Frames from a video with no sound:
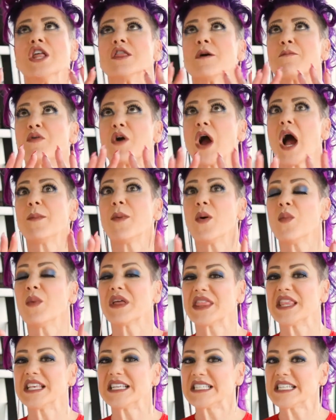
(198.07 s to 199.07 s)
The problem
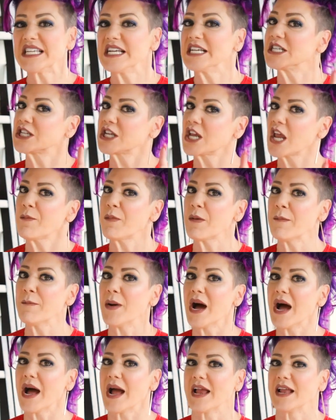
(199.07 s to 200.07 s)
with this is, keep in
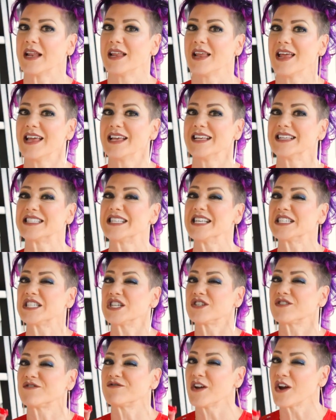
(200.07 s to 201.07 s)
mind, is
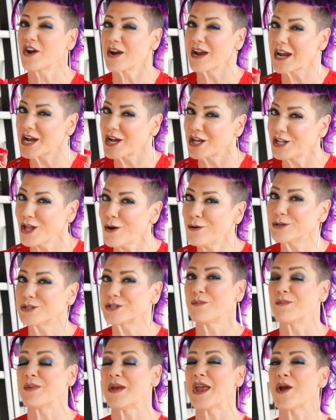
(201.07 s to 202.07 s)
this is very close
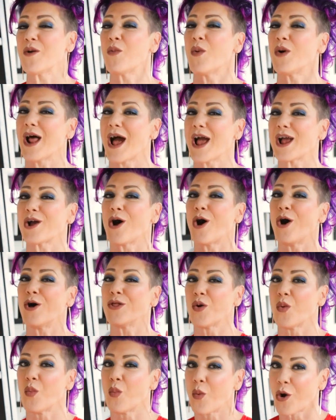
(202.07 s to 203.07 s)
to being what I
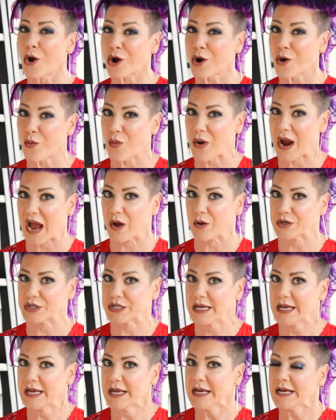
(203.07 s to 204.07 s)
call the workaround.
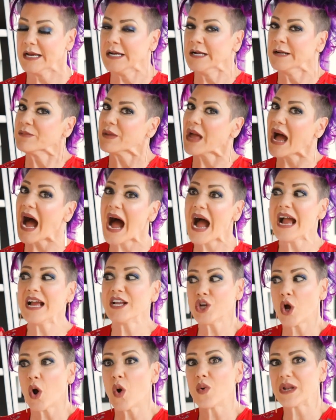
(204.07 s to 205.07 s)

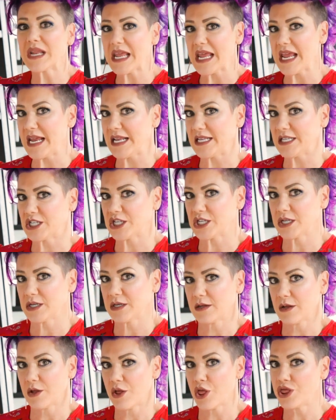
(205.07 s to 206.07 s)
I don't eat
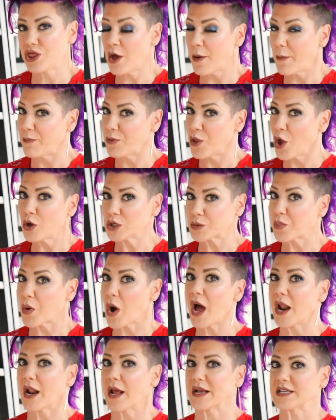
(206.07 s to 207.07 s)
The, those
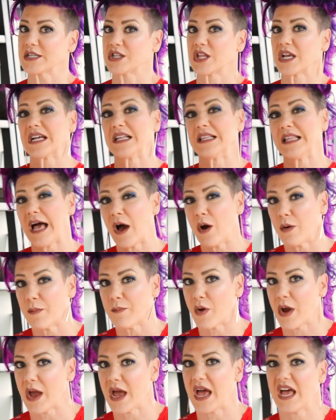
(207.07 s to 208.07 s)
products, the
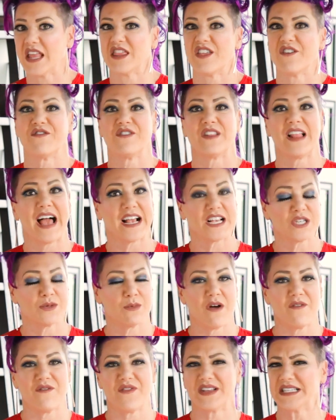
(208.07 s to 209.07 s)
cloud bread, the flax
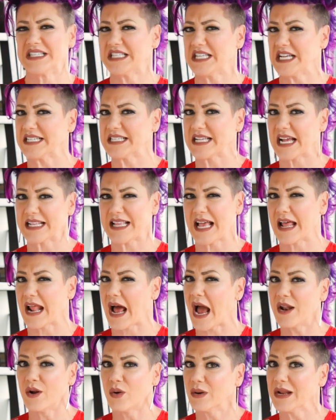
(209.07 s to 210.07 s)
muffins, things like that.
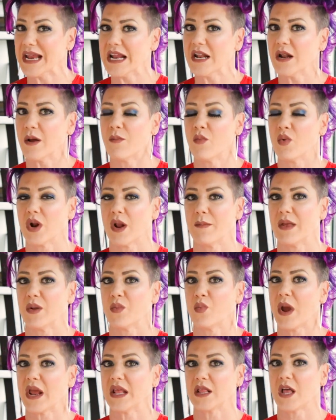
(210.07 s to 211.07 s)
I don't eat them when I'm
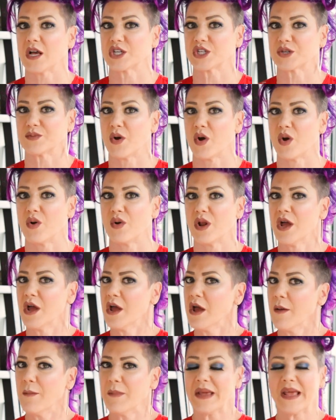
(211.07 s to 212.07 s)
in weight loss mode
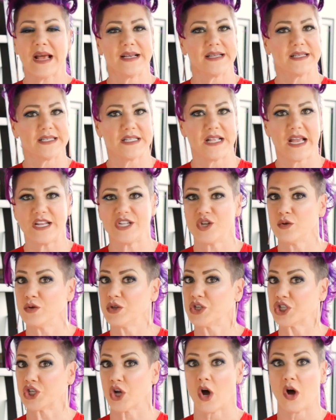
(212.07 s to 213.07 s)
because they do
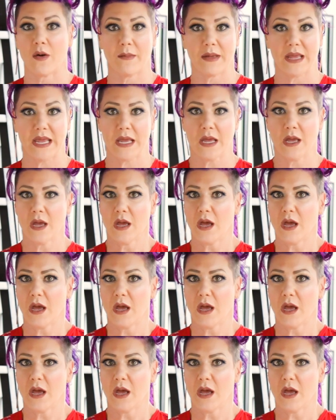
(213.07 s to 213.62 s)
stall me.